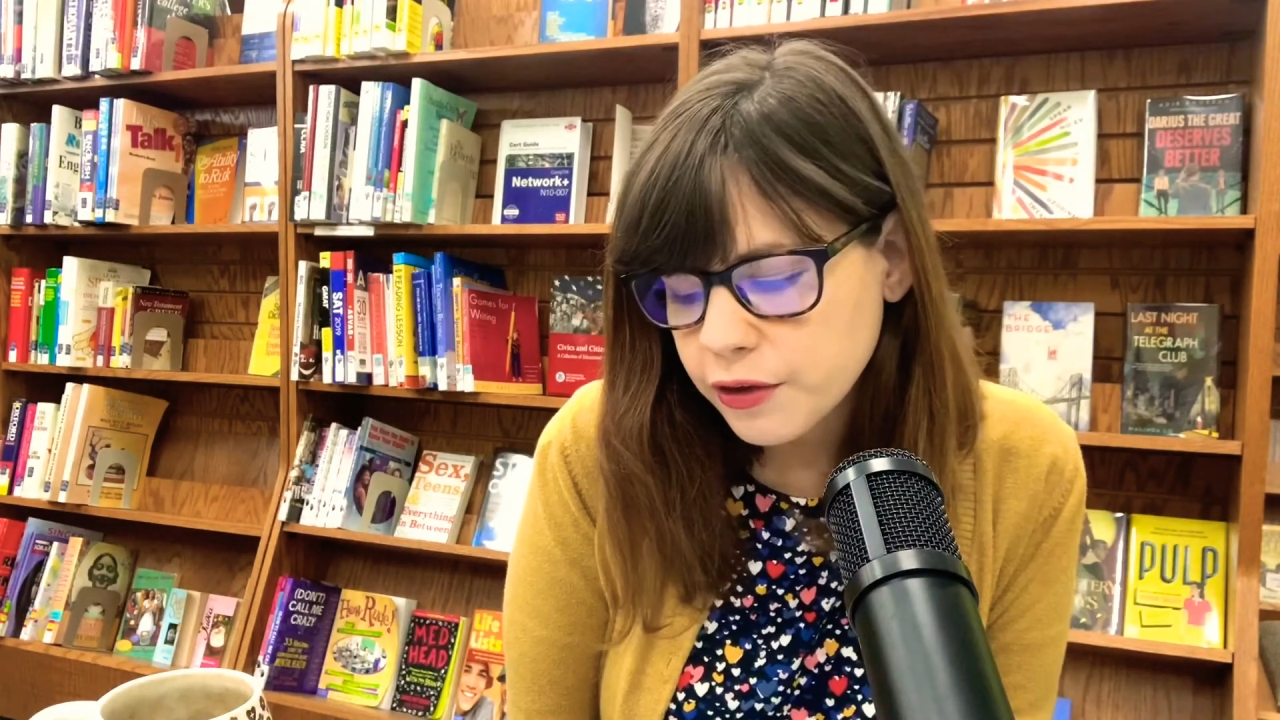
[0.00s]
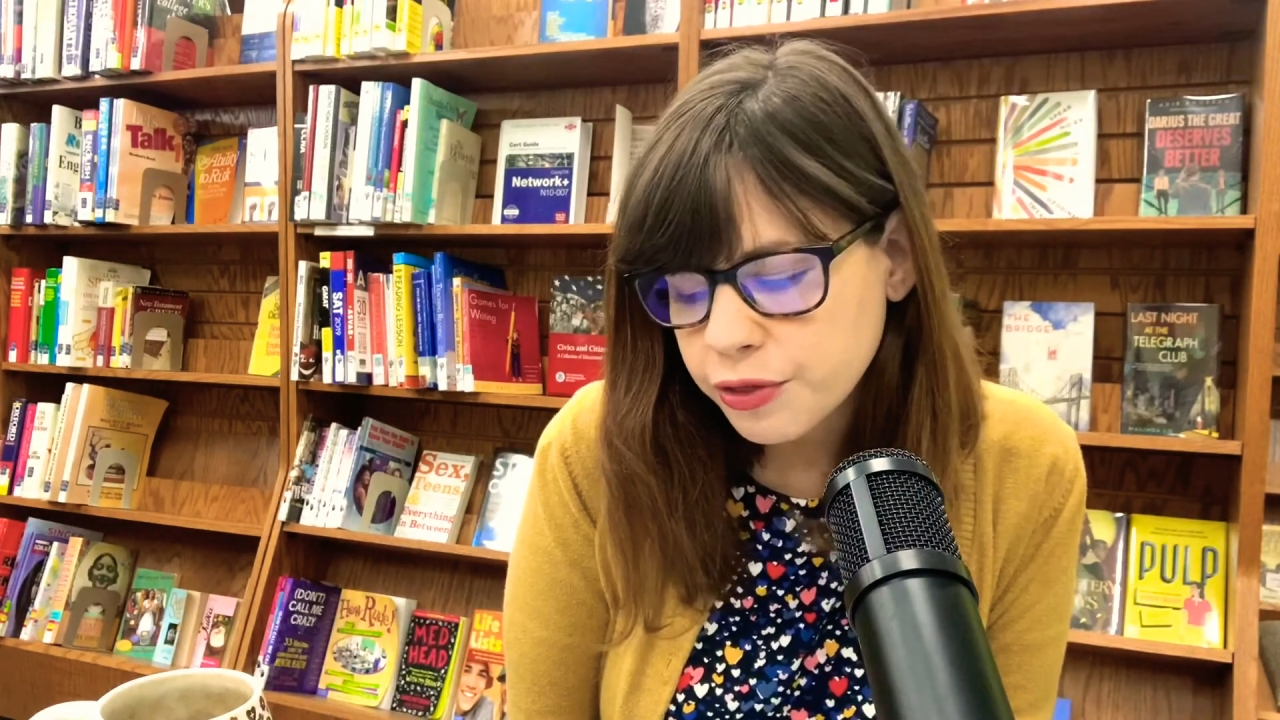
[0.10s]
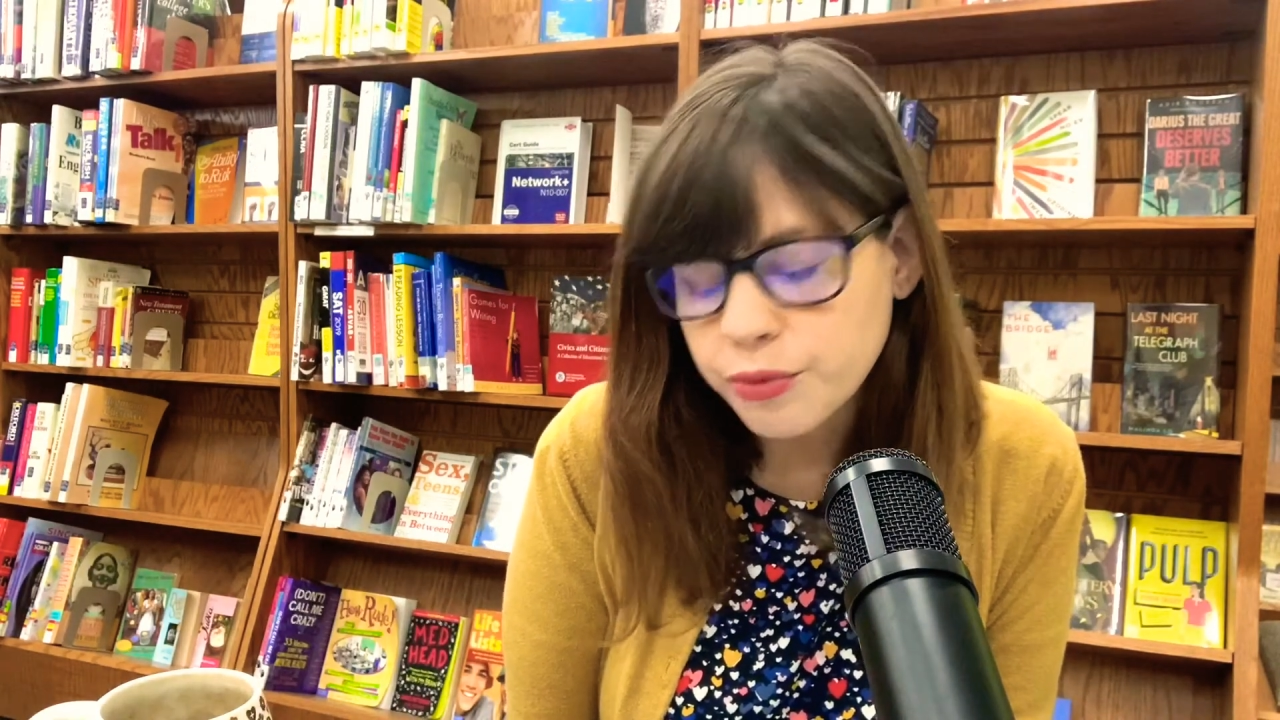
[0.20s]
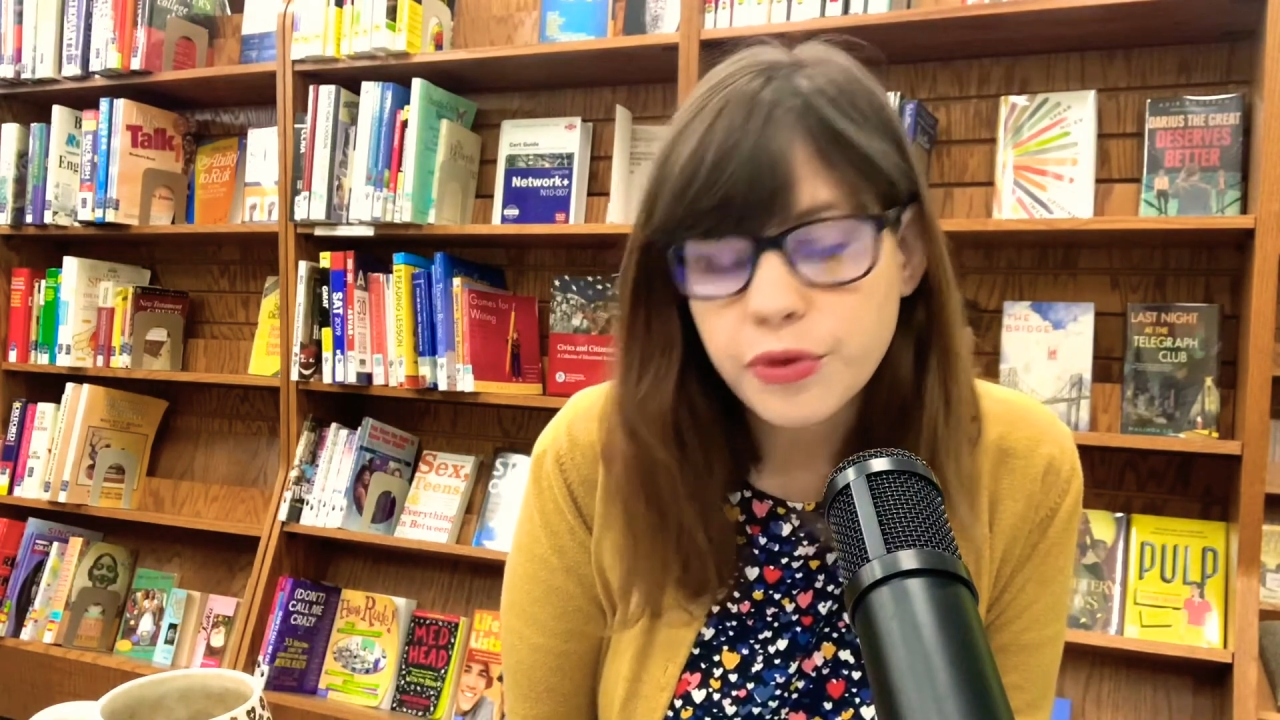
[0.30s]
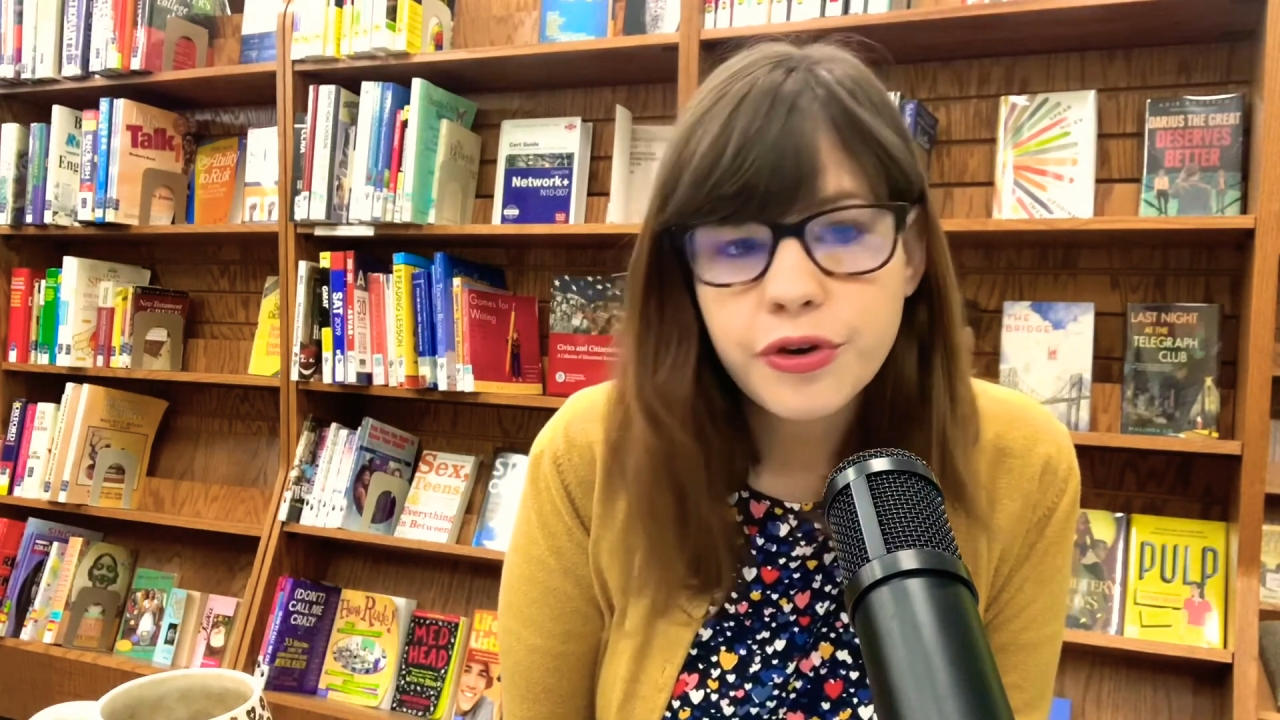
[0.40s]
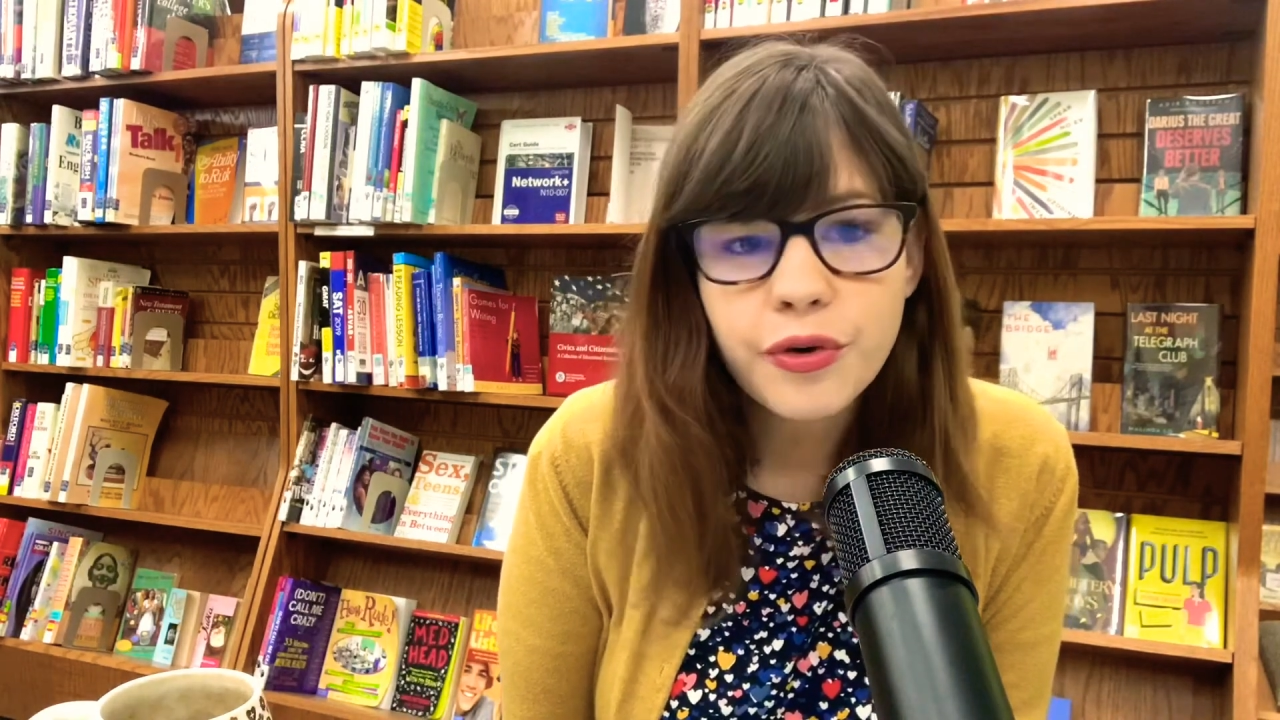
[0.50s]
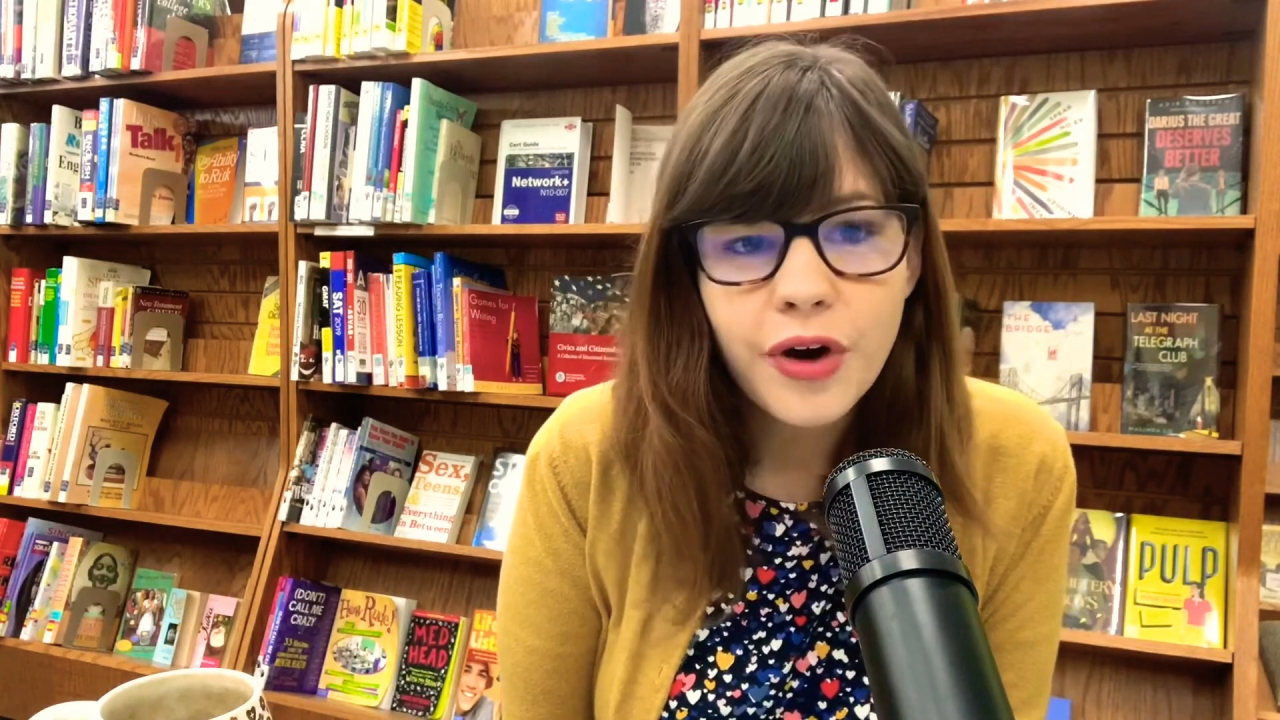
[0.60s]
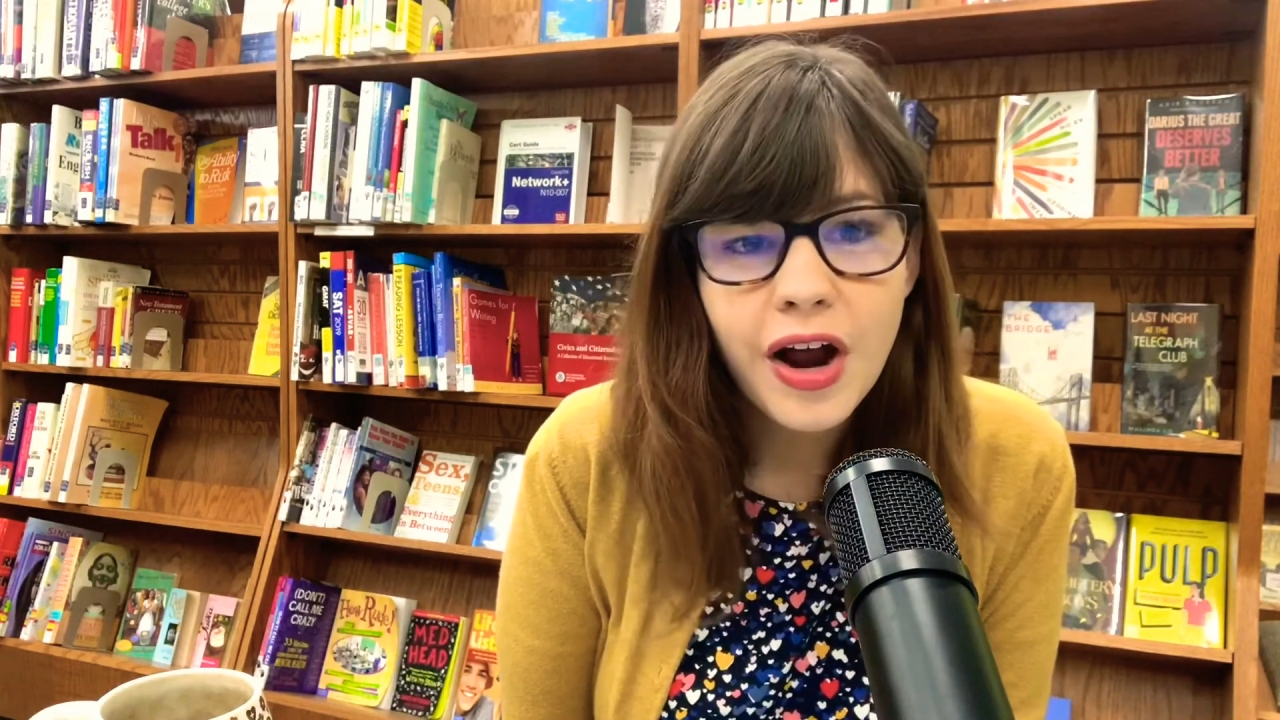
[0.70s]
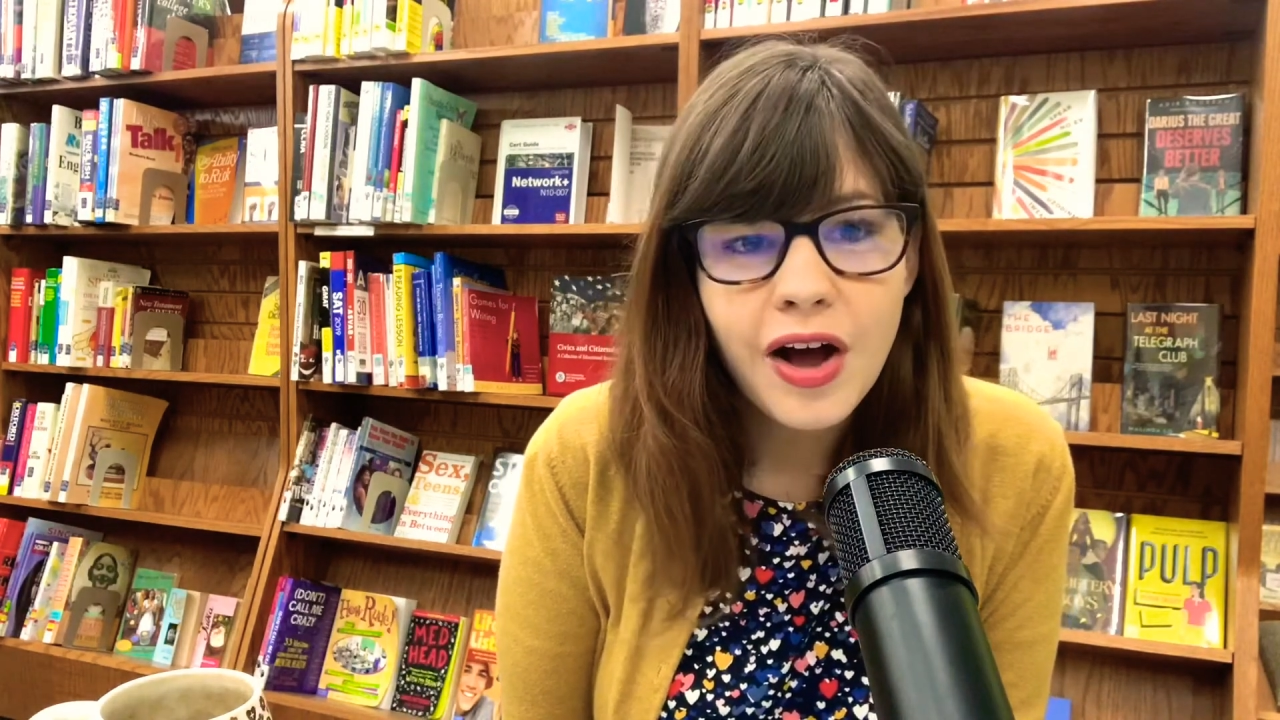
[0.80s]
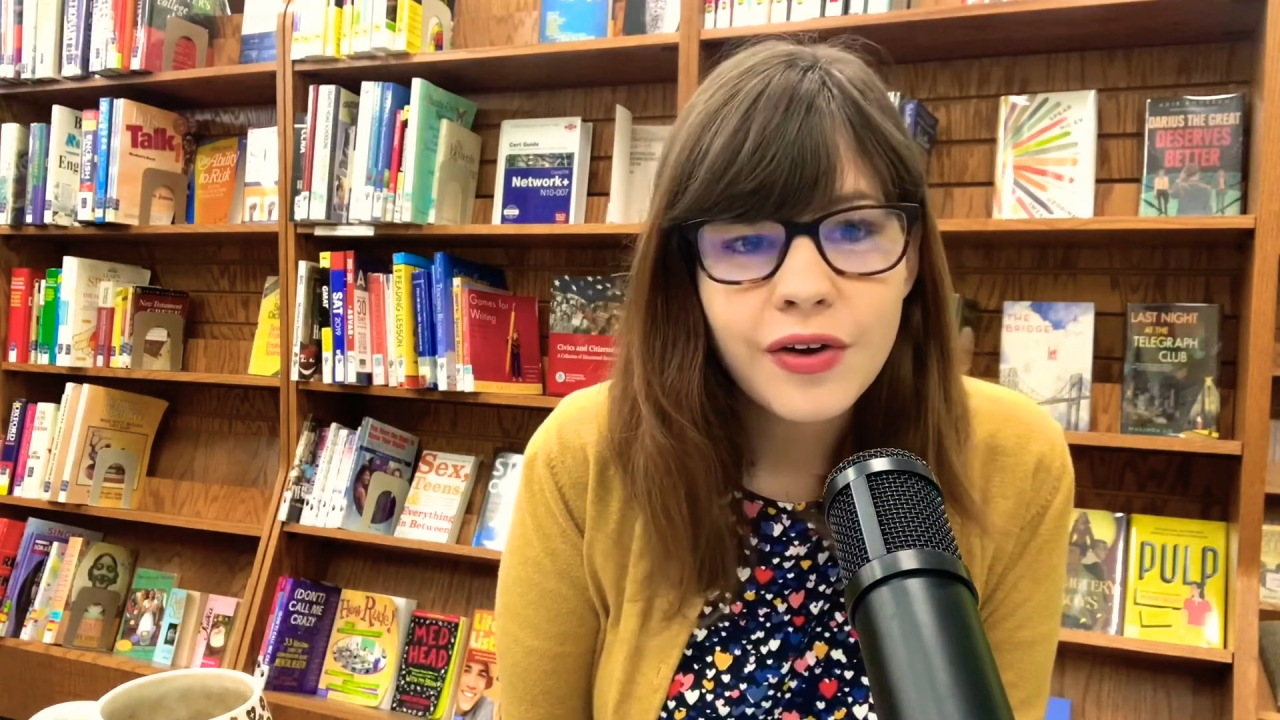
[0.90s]
through the
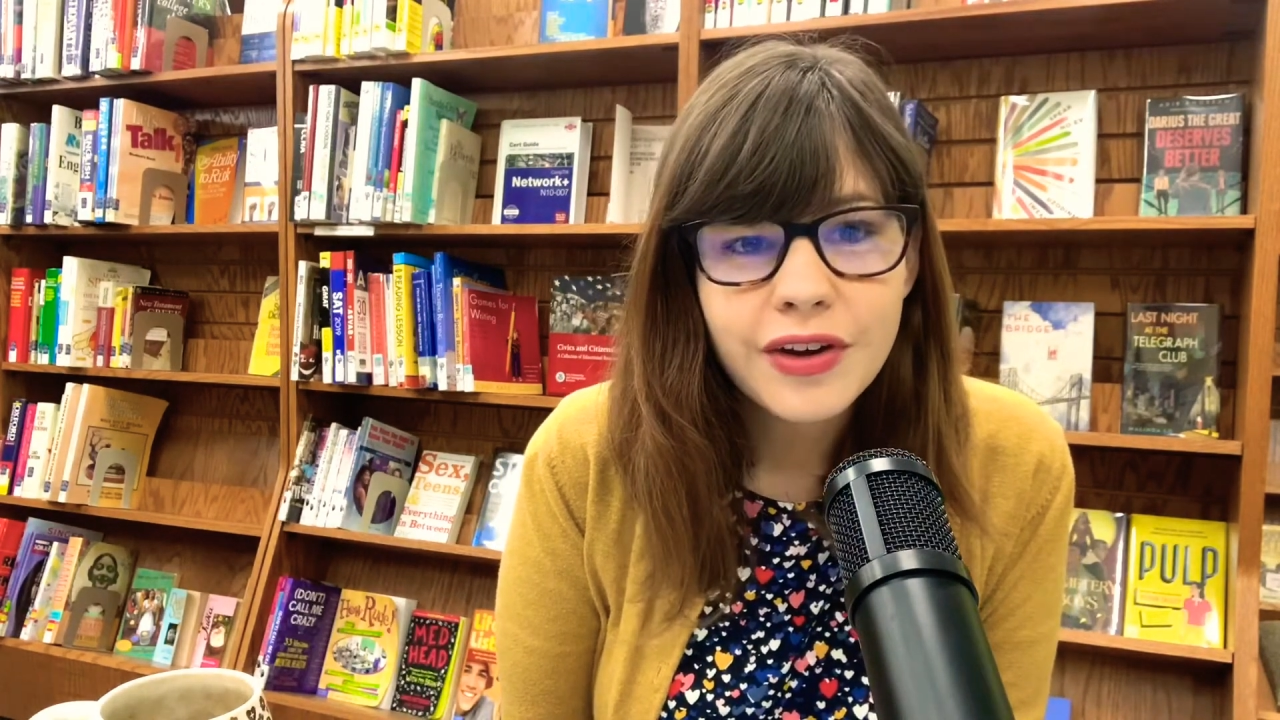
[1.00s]
crowd,